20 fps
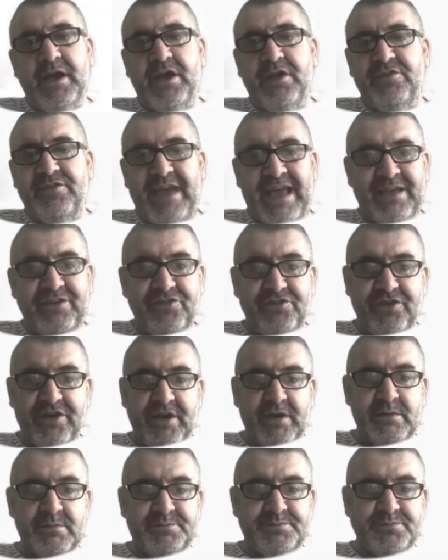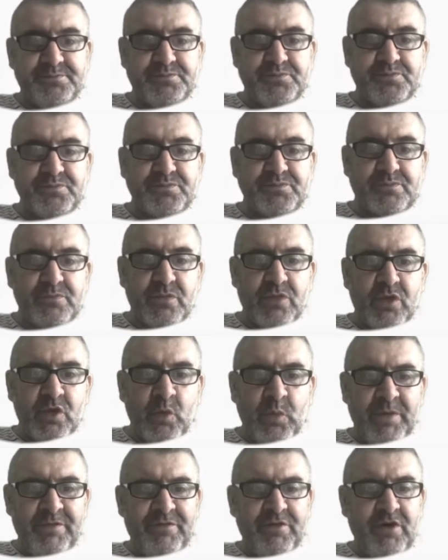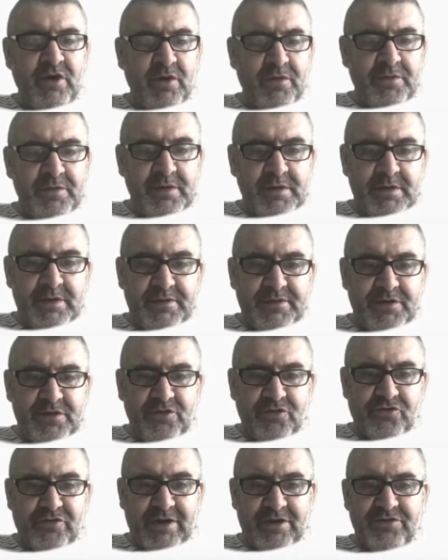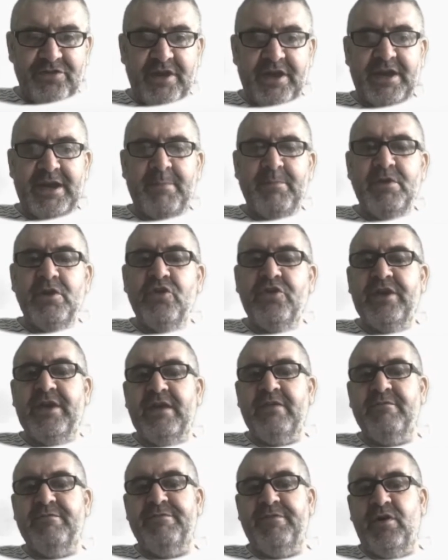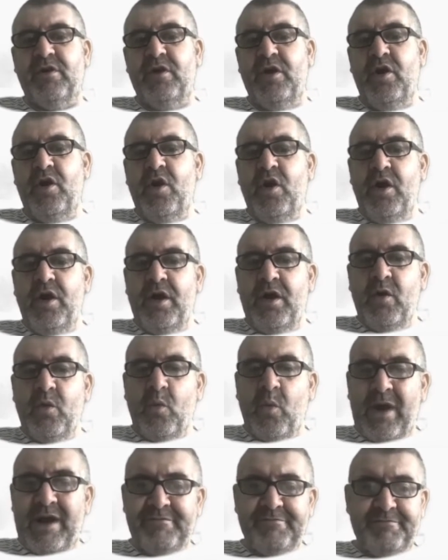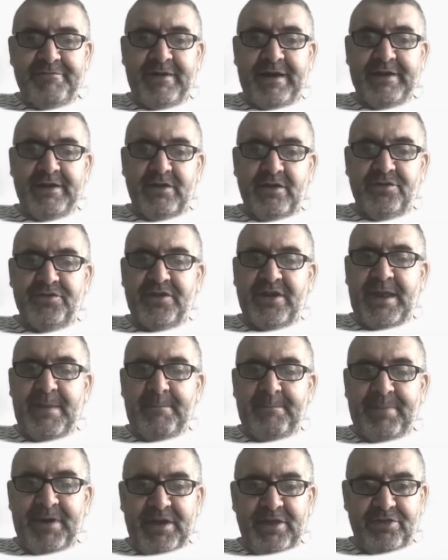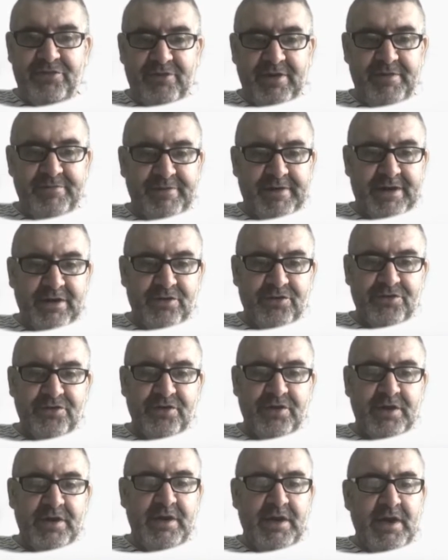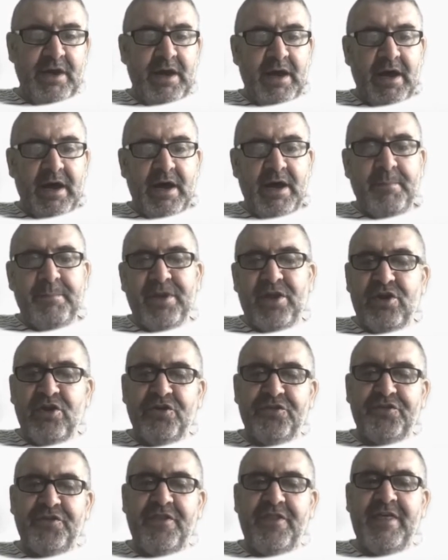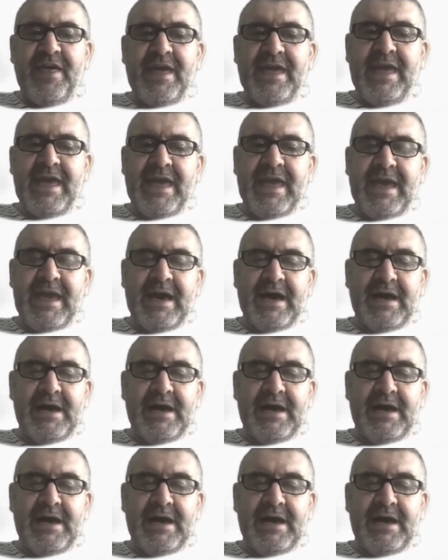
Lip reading: texture, we've got these tracks here, and I'm looking for WAV files and MP3 files because they're